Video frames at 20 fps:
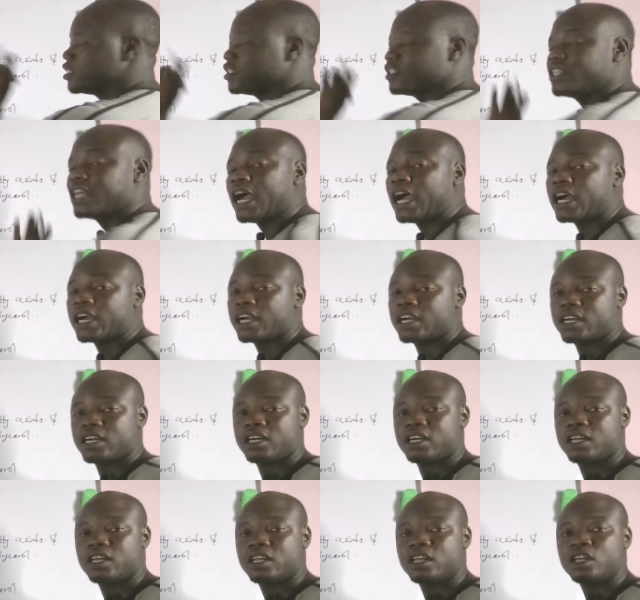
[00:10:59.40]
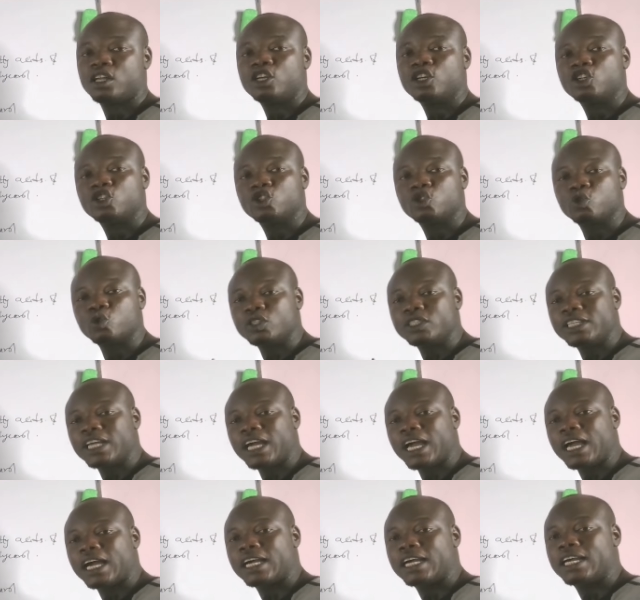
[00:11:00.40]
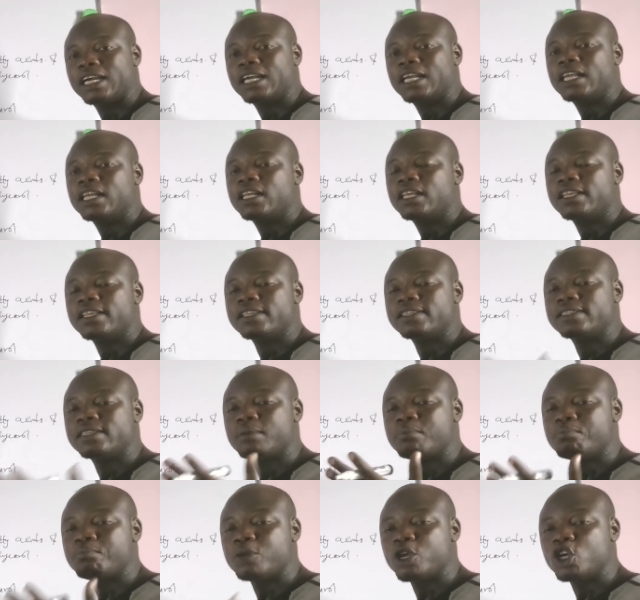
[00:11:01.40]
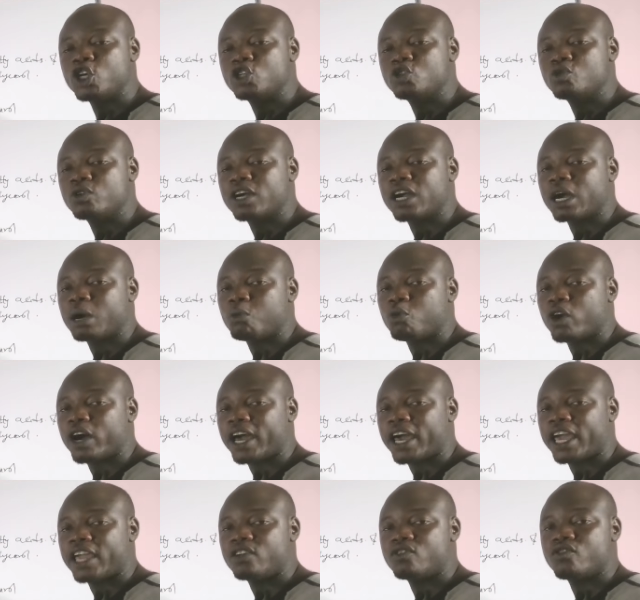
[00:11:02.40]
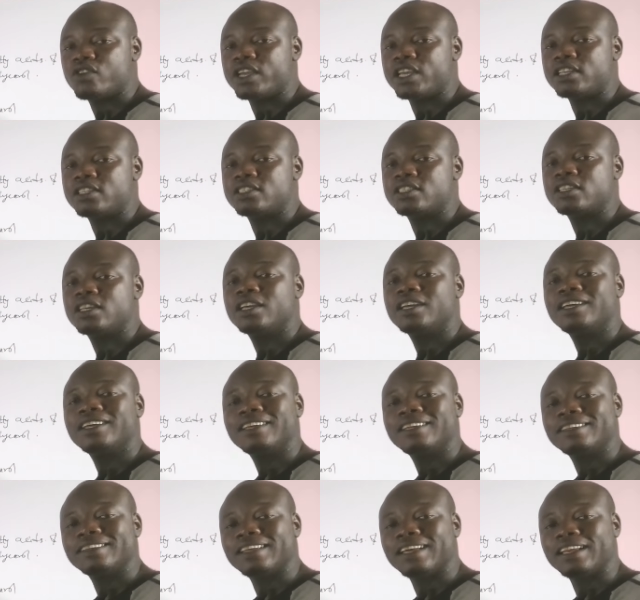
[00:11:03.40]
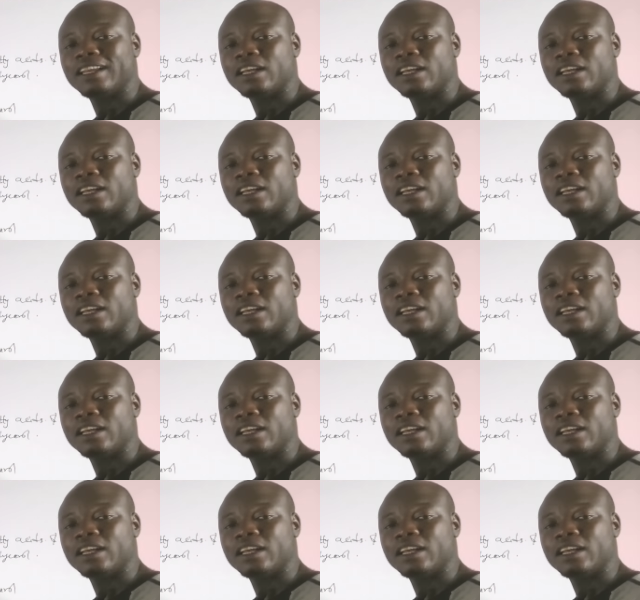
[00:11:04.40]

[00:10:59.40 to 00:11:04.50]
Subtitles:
tag. So tag is a major carbohydrate that